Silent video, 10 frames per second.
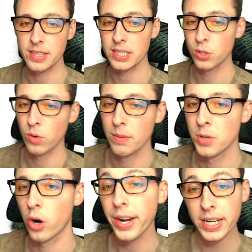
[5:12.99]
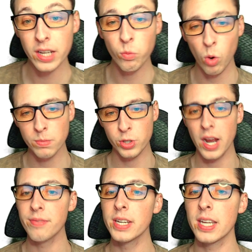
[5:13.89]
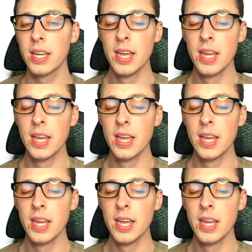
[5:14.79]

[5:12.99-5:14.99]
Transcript: That's who I'm targeting in warm traffic.